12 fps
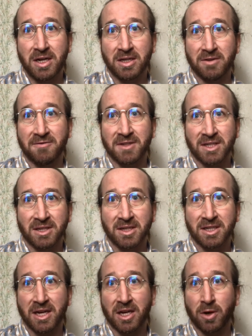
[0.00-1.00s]
to
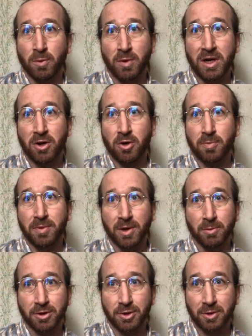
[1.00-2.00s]
facilitate a reopening
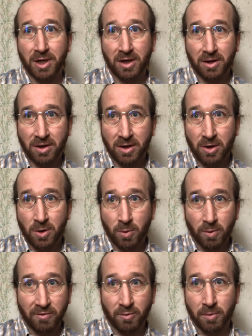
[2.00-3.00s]
retreat
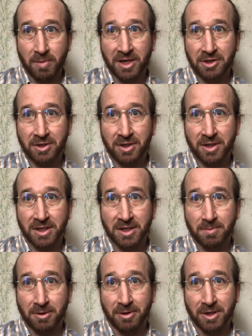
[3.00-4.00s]
or formation
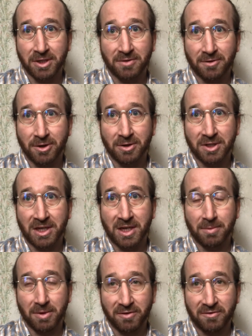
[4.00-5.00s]
experience for your team
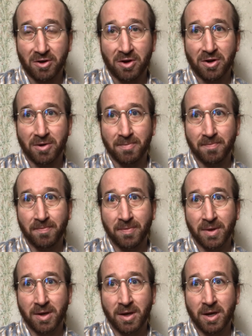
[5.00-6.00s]
in the fall,
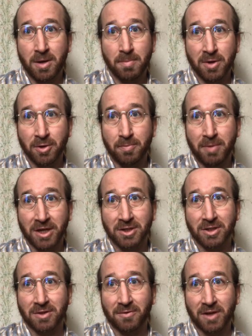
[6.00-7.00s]
build
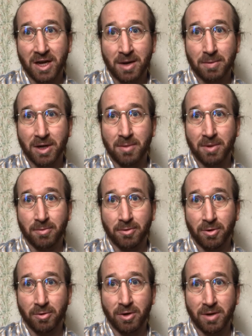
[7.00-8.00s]
budgets for the upcoming
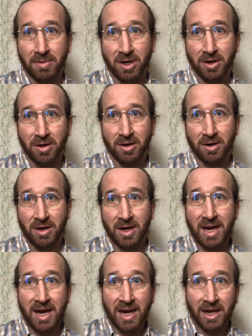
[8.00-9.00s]
program year,
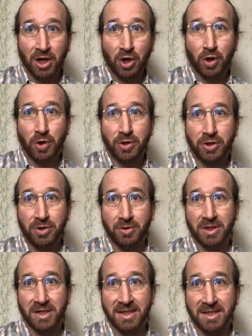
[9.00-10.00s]
and encourage you to
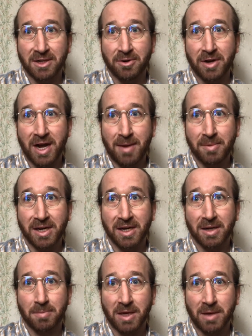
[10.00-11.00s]
consider
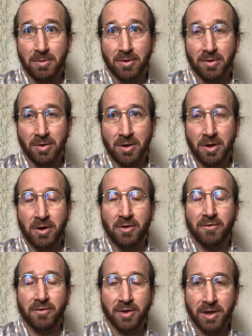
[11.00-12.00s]
nominating people
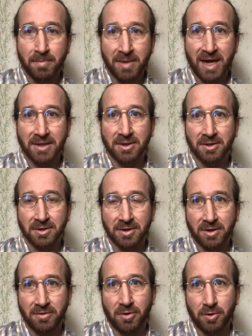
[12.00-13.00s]
for the Ambassadors
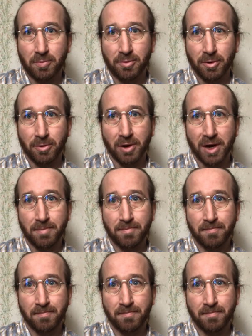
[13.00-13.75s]
of Hope program.